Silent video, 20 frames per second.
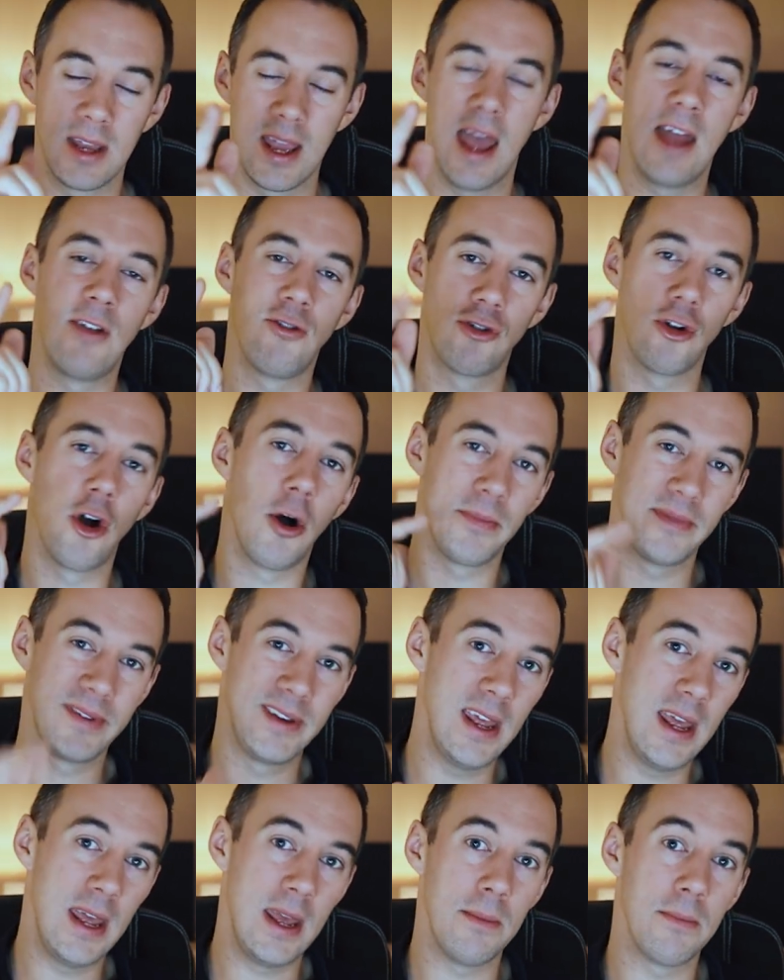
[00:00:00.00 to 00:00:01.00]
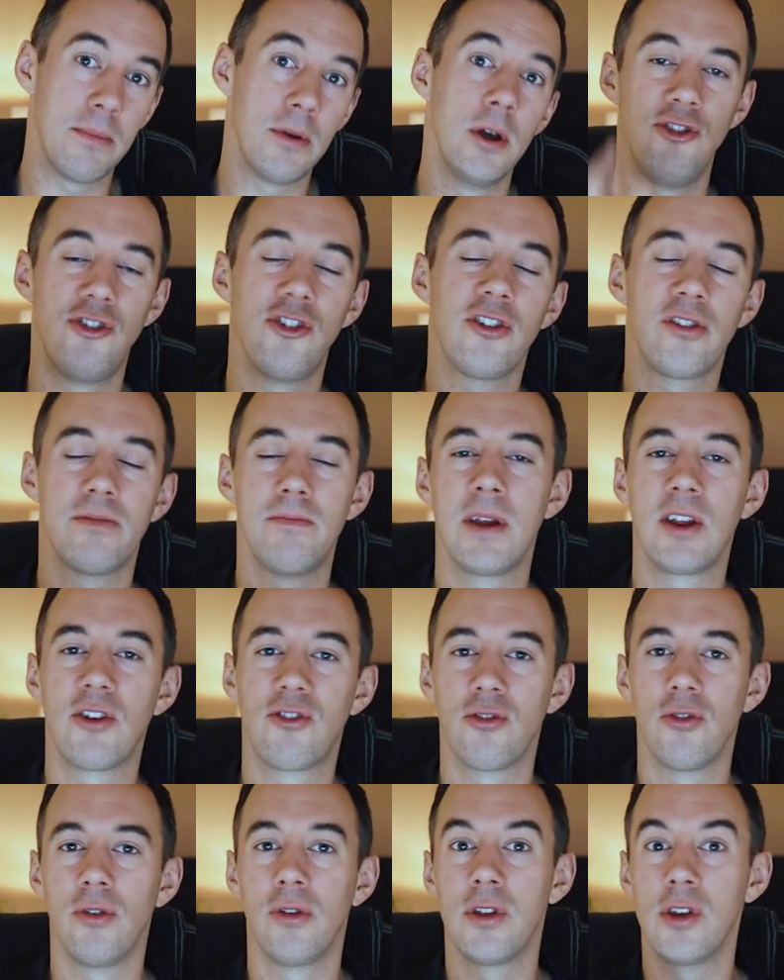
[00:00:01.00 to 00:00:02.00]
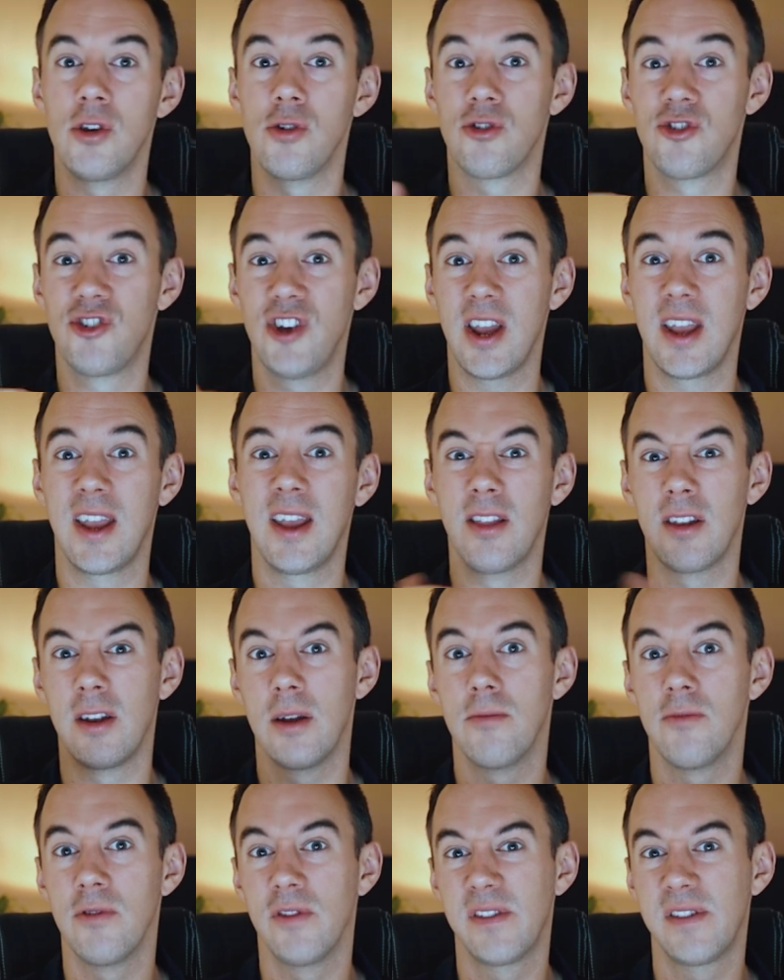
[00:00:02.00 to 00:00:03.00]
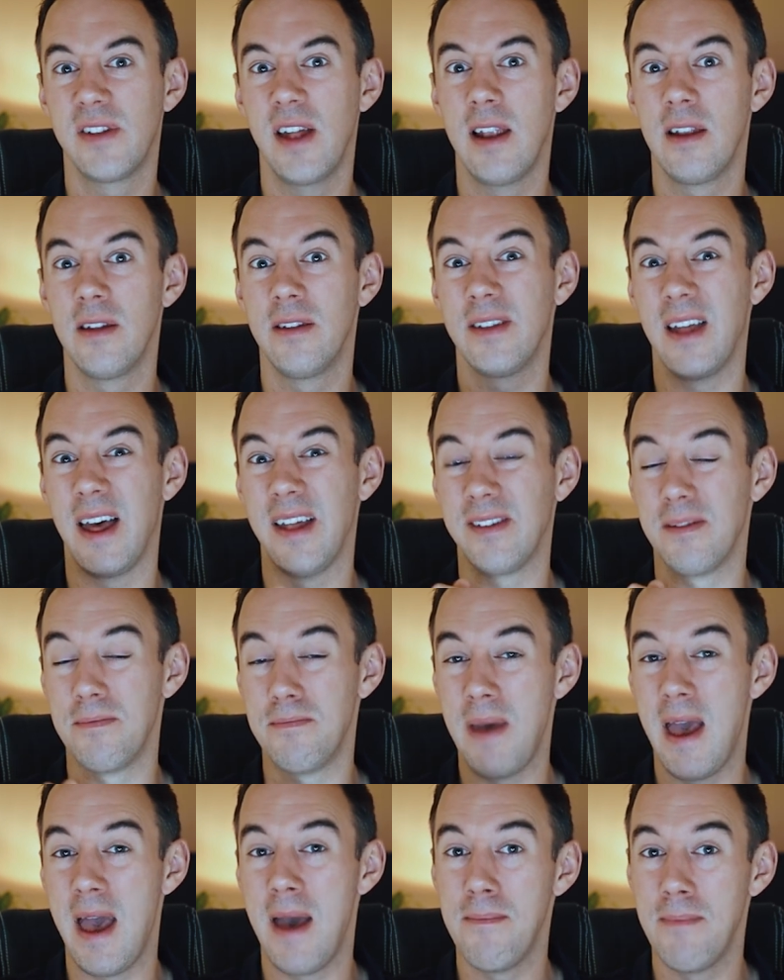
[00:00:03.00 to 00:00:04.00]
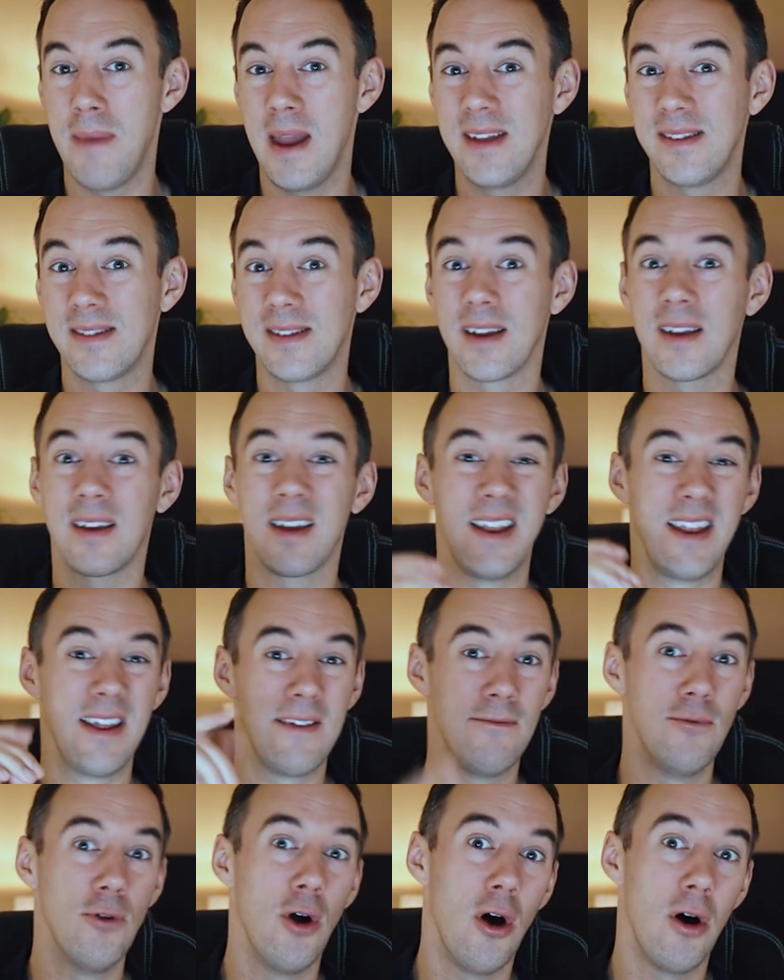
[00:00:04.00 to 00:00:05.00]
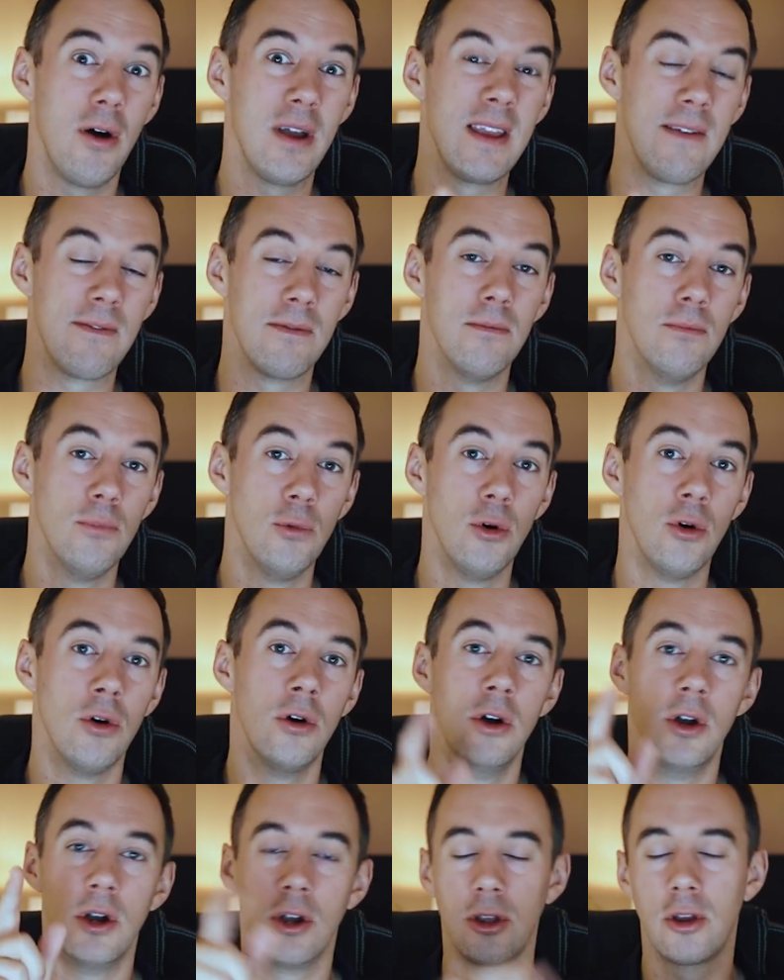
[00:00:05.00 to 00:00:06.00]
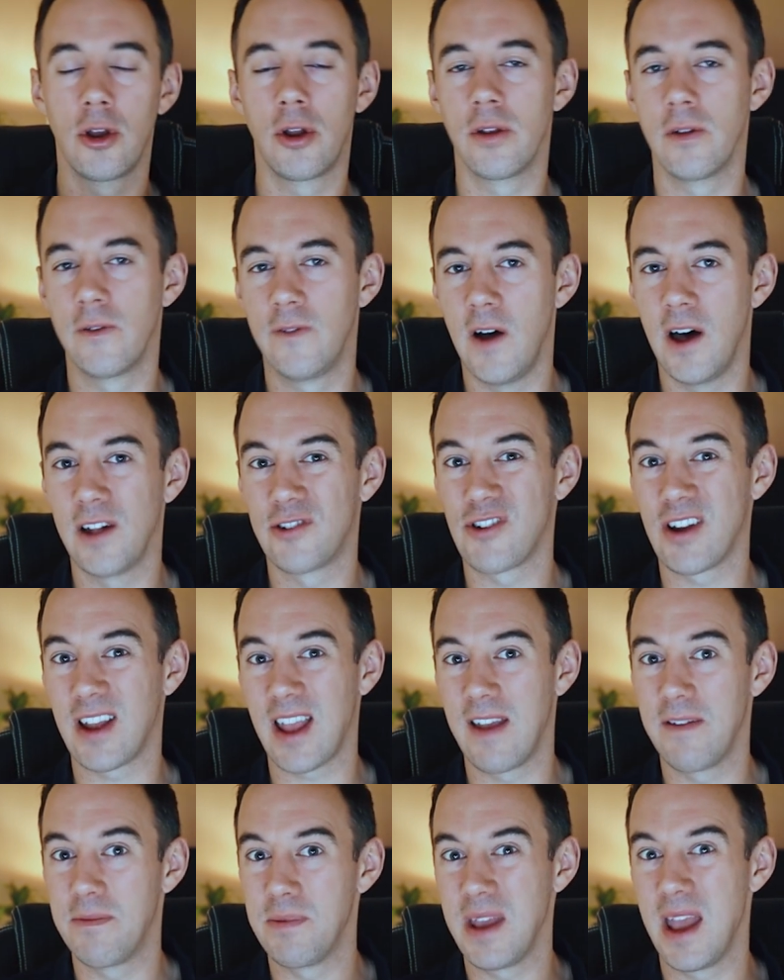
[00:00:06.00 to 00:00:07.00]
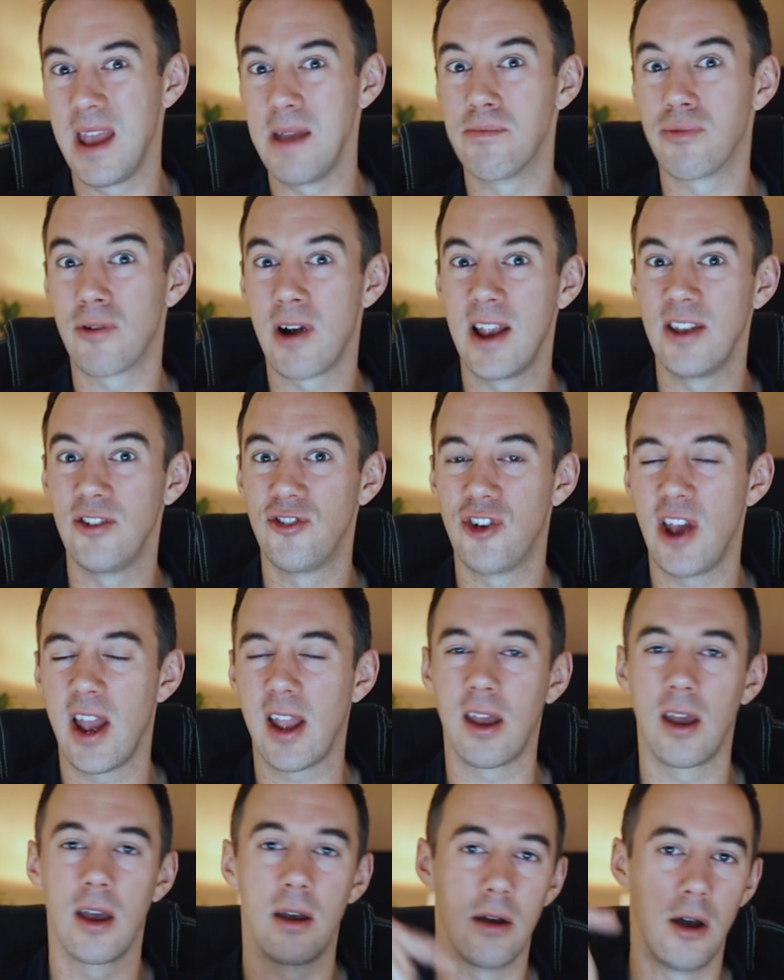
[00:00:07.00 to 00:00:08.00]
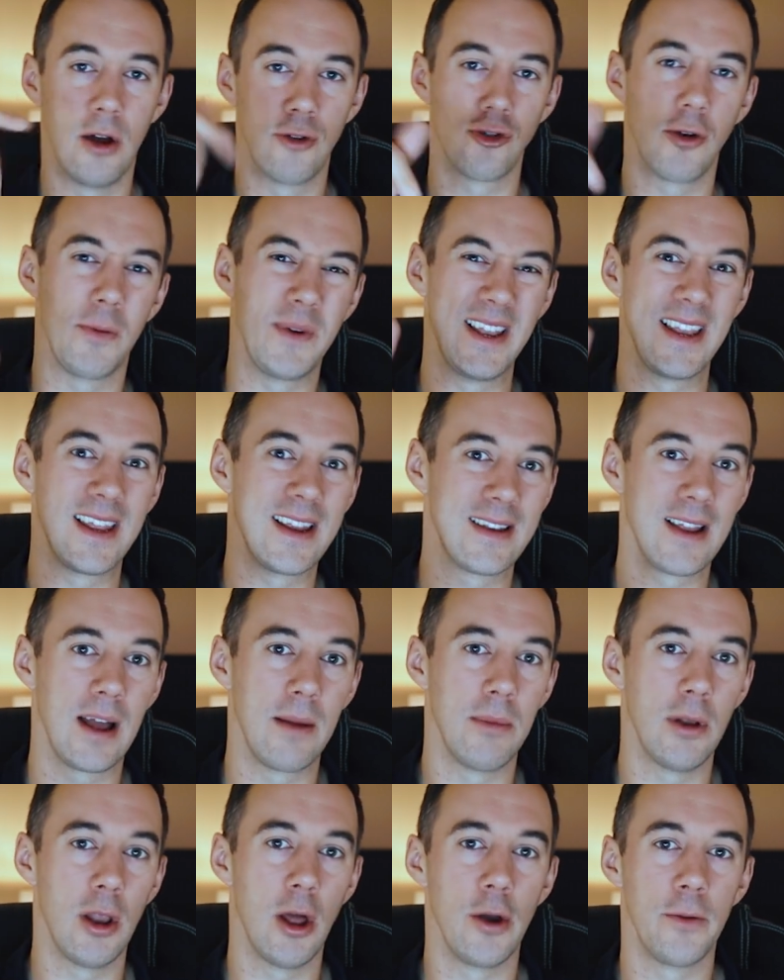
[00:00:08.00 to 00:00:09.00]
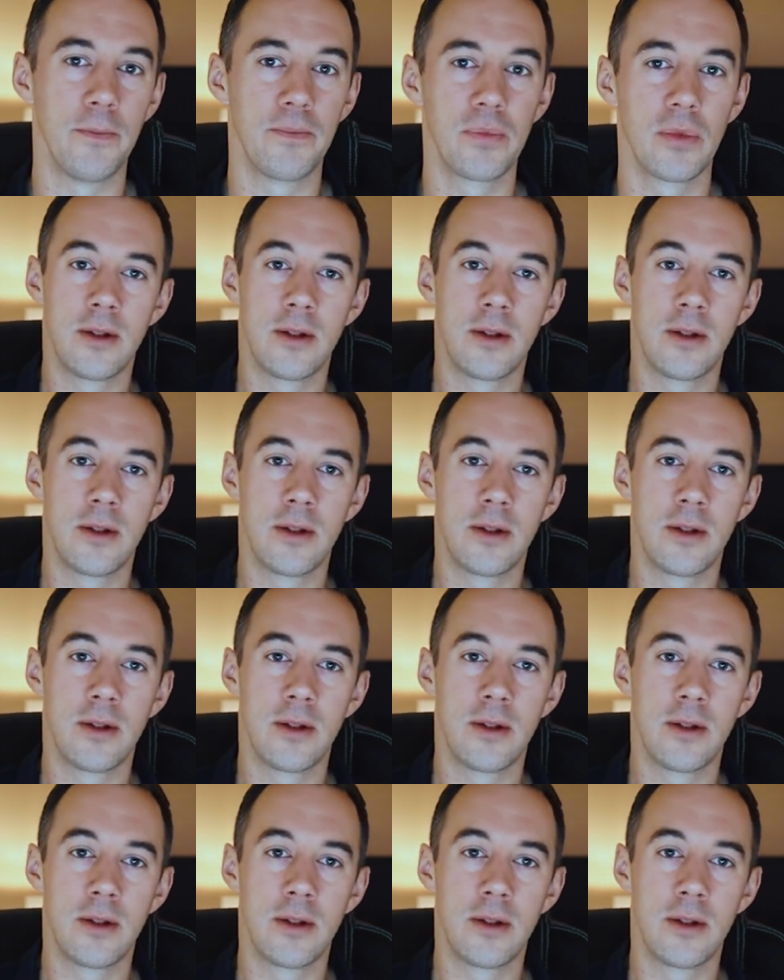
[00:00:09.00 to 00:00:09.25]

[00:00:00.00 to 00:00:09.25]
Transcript: Again, top tip, just make sure that you're checking the number of sellers as a bare basic. And if not, even more, go to the Fast Track FBA brand checker. I'll drop a link down below.